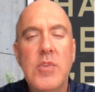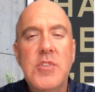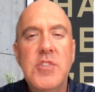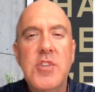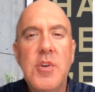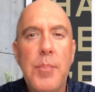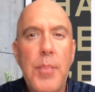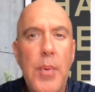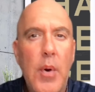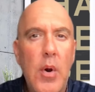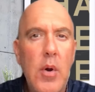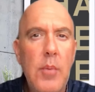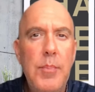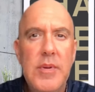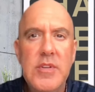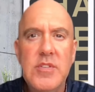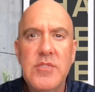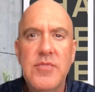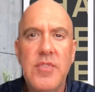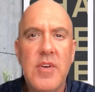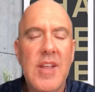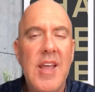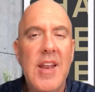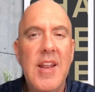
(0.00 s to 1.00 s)
What's your
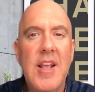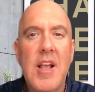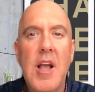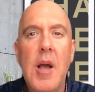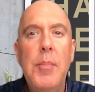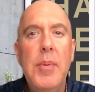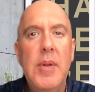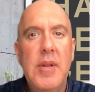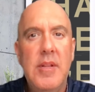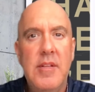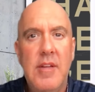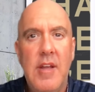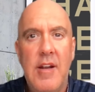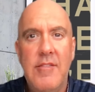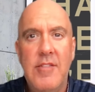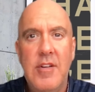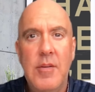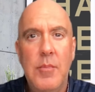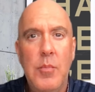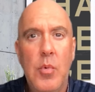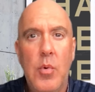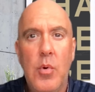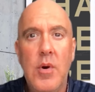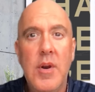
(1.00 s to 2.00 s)
purpose for getting up in
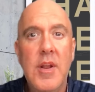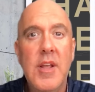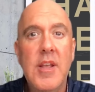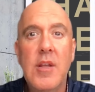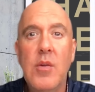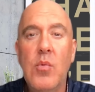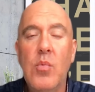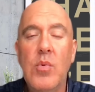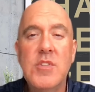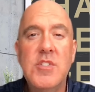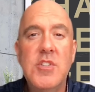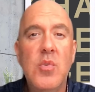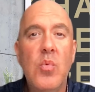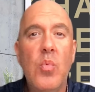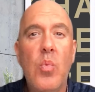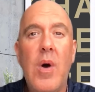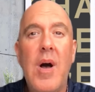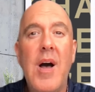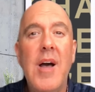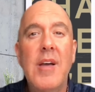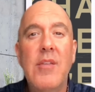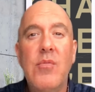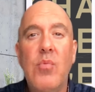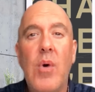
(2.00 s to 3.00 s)
every morning? And what's your
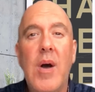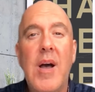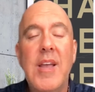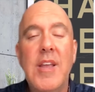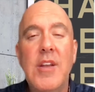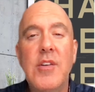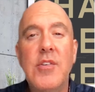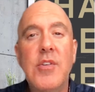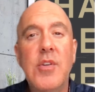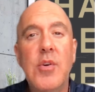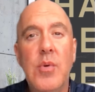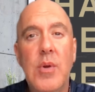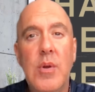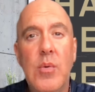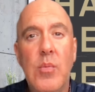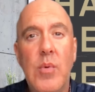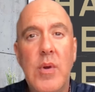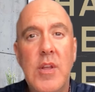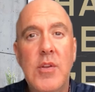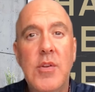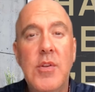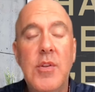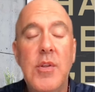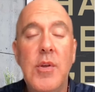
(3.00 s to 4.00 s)
why of why you're doing
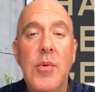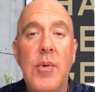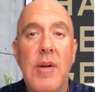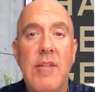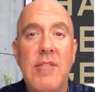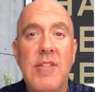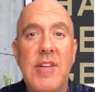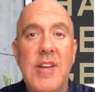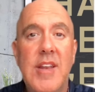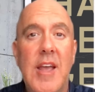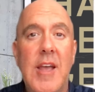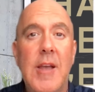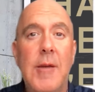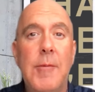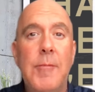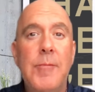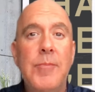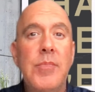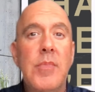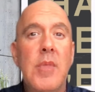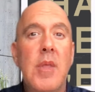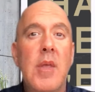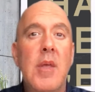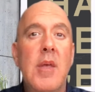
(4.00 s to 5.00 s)
what you do every day?
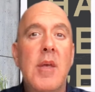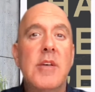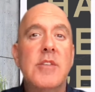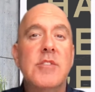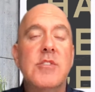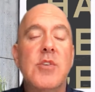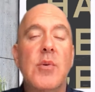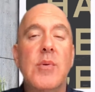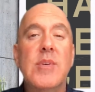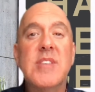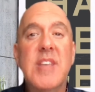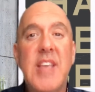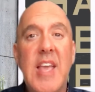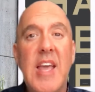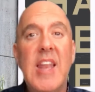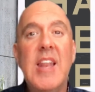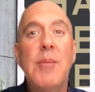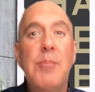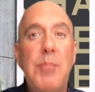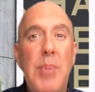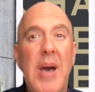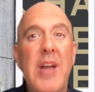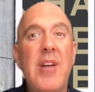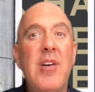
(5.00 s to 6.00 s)
So is it
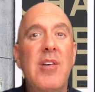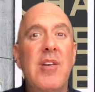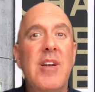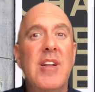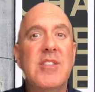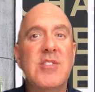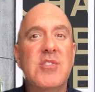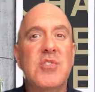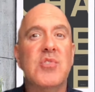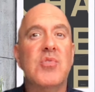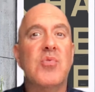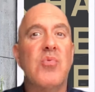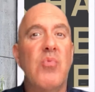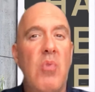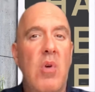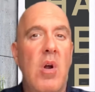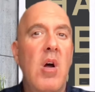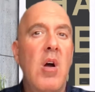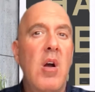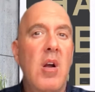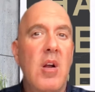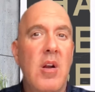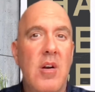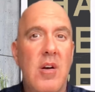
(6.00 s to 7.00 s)
getting better and
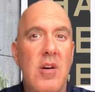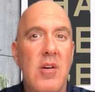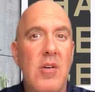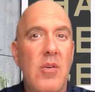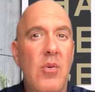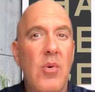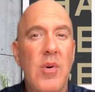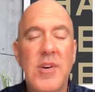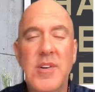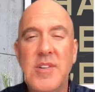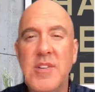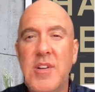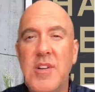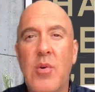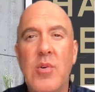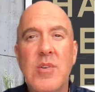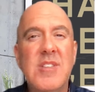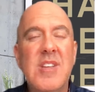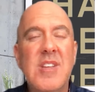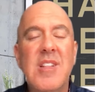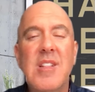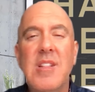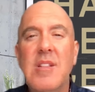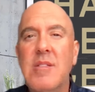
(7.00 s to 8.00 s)
stronger? Or
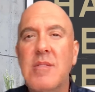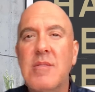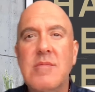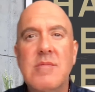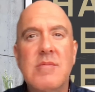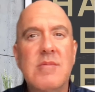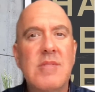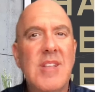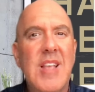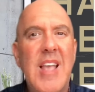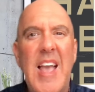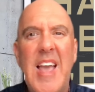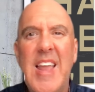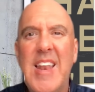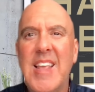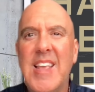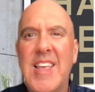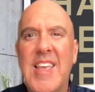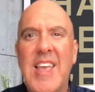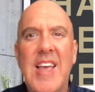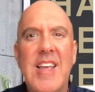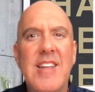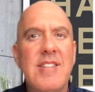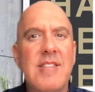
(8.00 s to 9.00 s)
is it kind
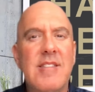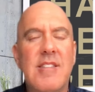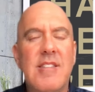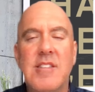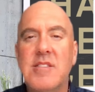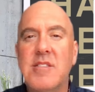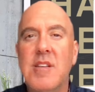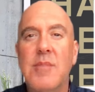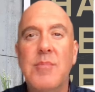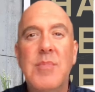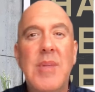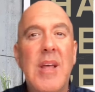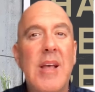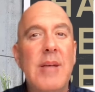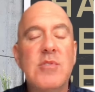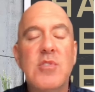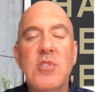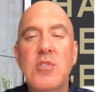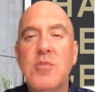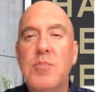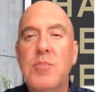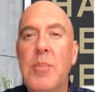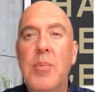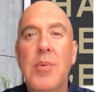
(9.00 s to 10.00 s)
of getting, because sometimes
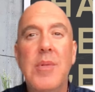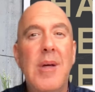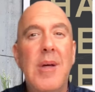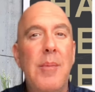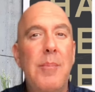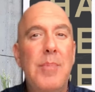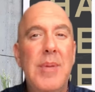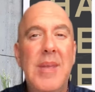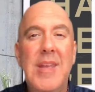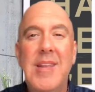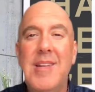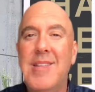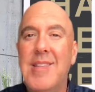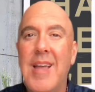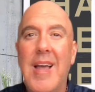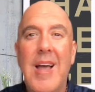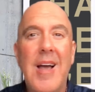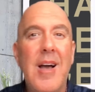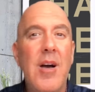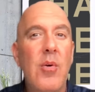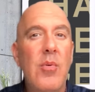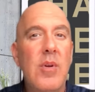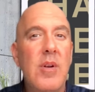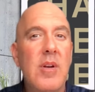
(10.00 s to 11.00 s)
those people that are beat
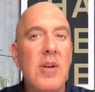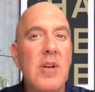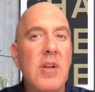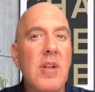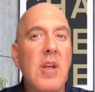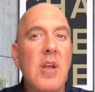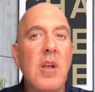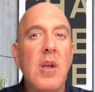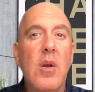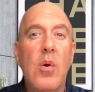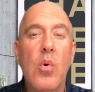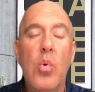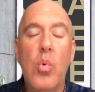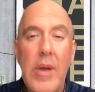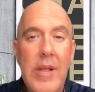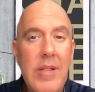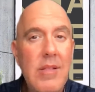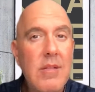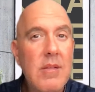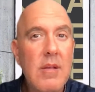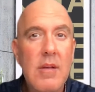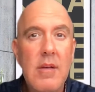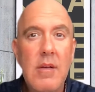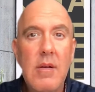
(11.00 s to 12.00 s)
down and
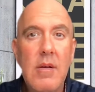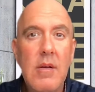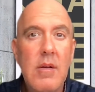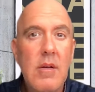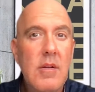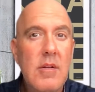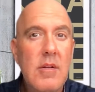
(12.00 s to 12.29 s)
quit,